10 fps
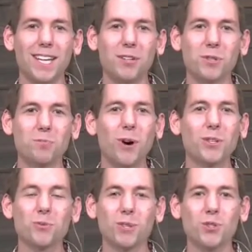He
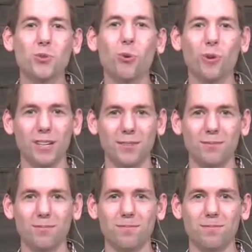responds with a story.
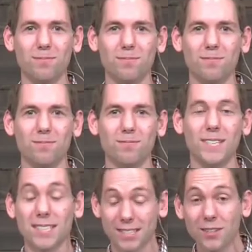
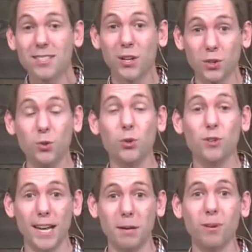He says, I'll tell you who
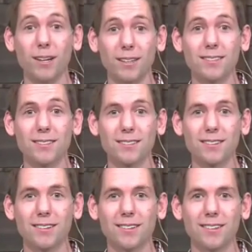your neighbor is.
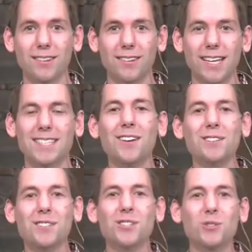He
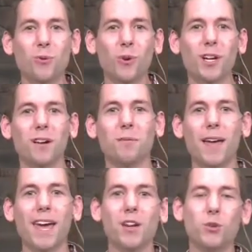tells this story of a
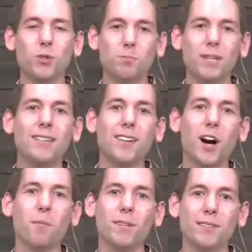man who was beaten
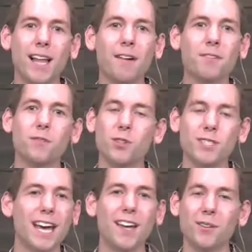up and left for
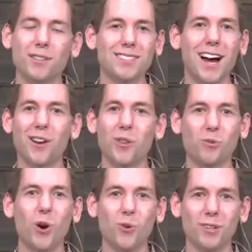dead on the side of the
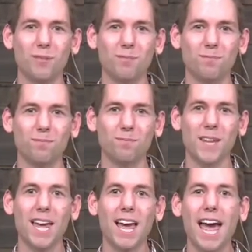road.
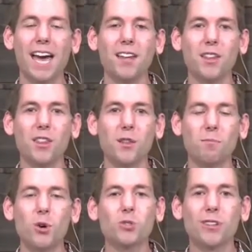And the
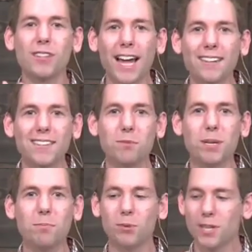most likely
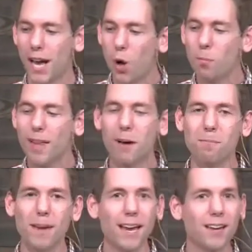people to help
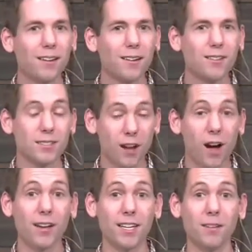that man
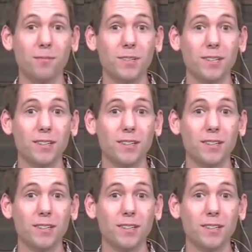saw him